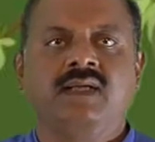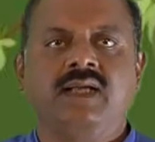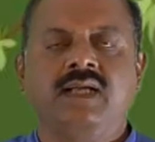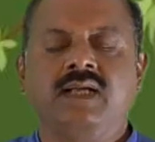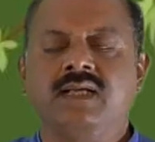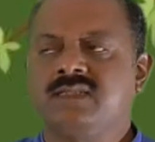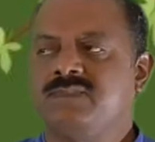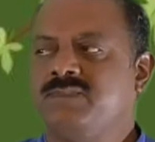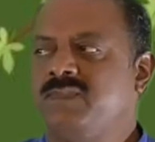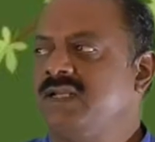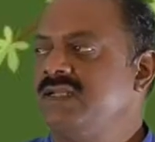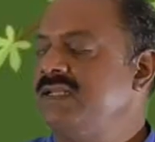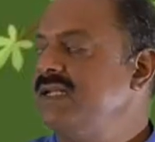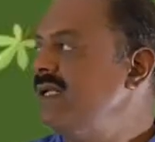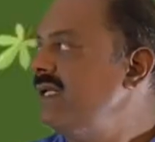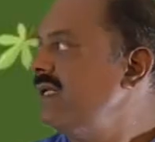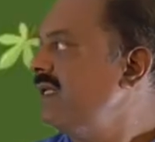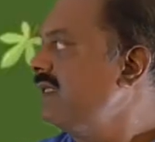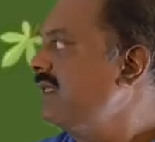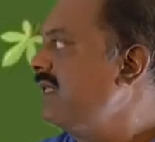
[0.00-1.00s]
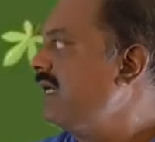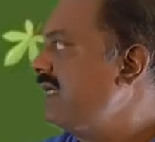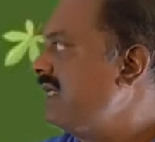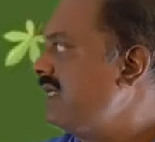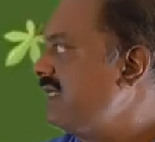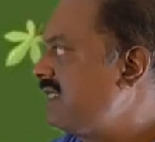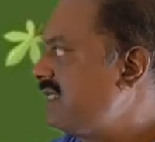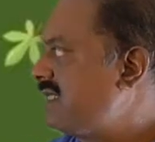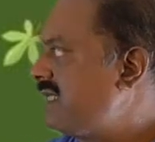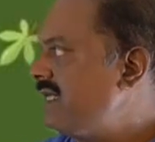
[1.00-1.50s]
As per the
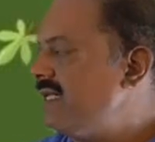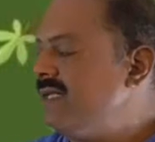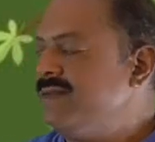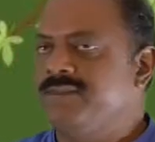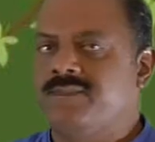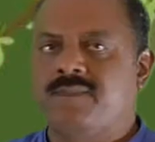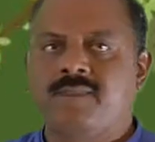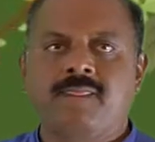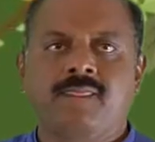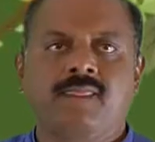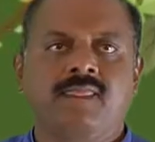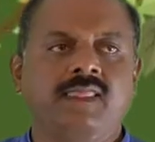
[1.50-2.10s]
history,